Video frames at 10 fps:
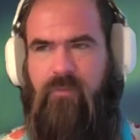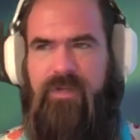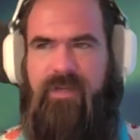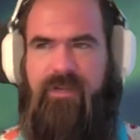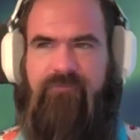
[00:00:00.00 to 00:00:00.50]

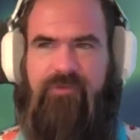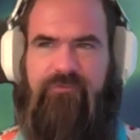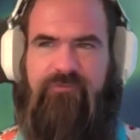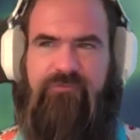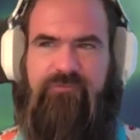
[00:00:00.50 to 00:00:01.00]
We have
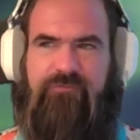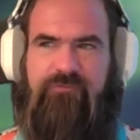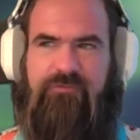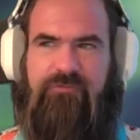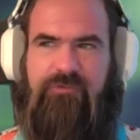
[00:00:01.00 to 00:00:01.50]
this
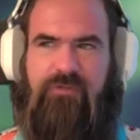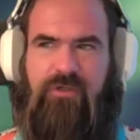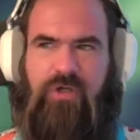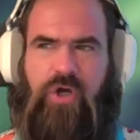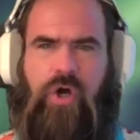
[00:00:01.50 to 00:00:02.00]

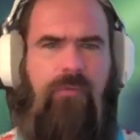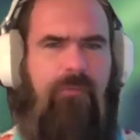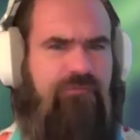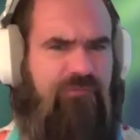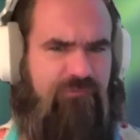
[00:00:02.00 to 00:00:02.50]

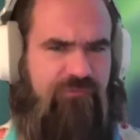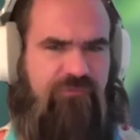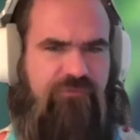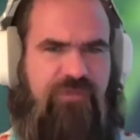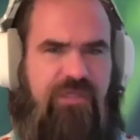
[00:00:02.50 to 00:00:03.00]
almost
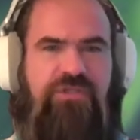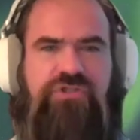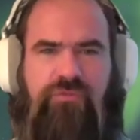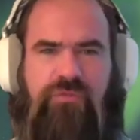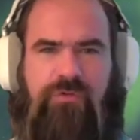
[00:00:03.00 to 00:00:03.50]

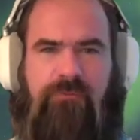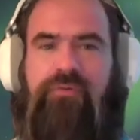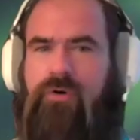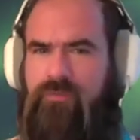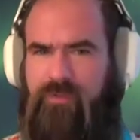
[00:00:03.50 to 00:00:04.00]
instinctual
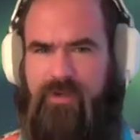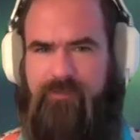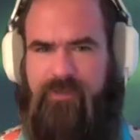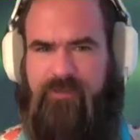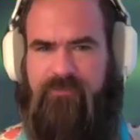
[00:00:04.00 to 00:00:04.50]

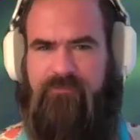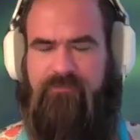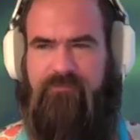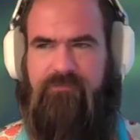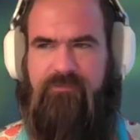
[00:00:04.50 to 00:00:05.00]
programming,
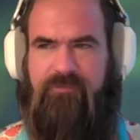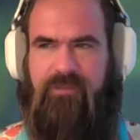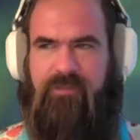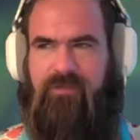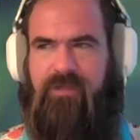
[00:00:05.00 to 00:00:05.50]

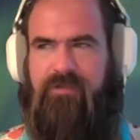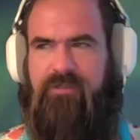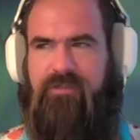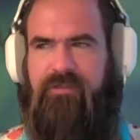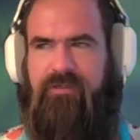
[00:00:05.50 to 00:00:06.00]

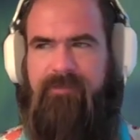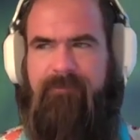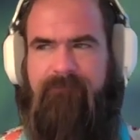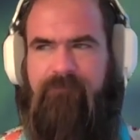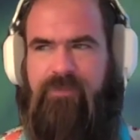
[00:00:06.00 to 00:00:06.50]
and
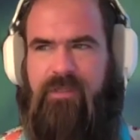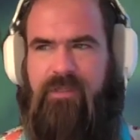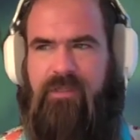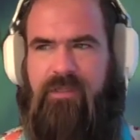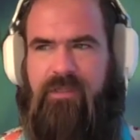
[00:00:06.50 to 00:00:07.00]

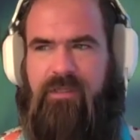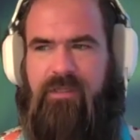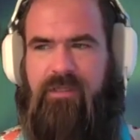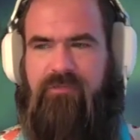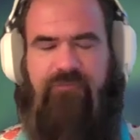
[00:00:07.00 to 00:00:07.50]

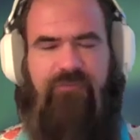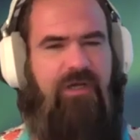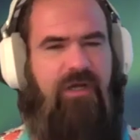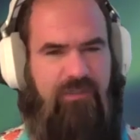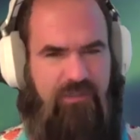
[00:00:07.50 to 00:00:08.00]
it's a very
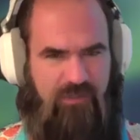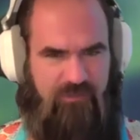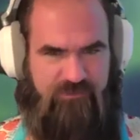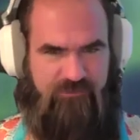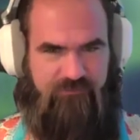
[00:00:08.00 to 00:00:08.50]

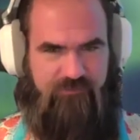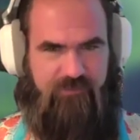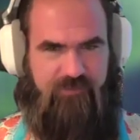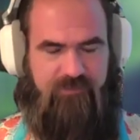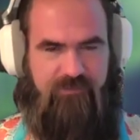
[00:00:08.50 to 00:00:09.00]
unconscious
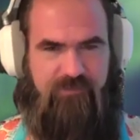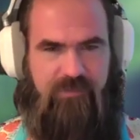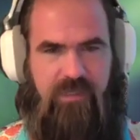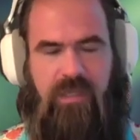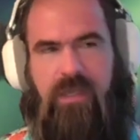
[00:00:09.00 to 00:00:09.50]
thing,
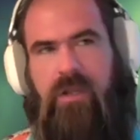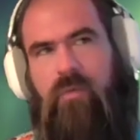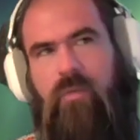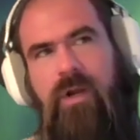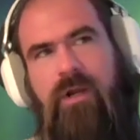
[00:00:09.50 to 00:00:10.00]

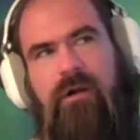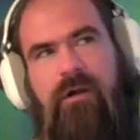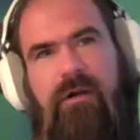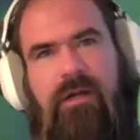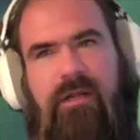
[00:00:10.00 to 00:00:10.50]

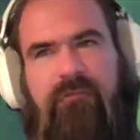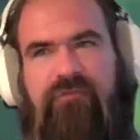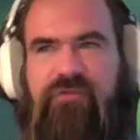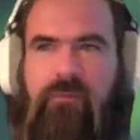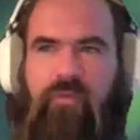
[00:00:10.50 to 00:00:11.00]
where if
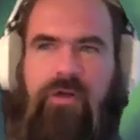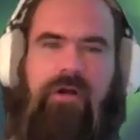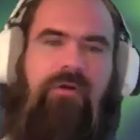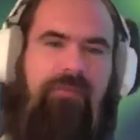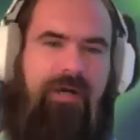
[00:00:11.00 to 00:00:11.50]
someone
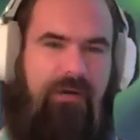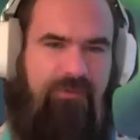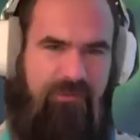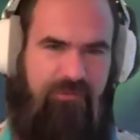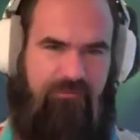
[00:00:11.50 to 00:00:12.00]

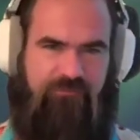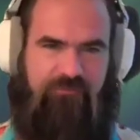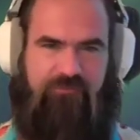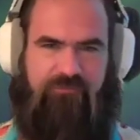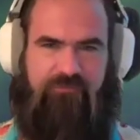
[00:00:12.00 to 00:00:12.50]
around
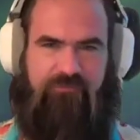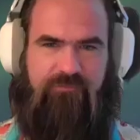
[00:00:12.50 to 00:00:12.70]
us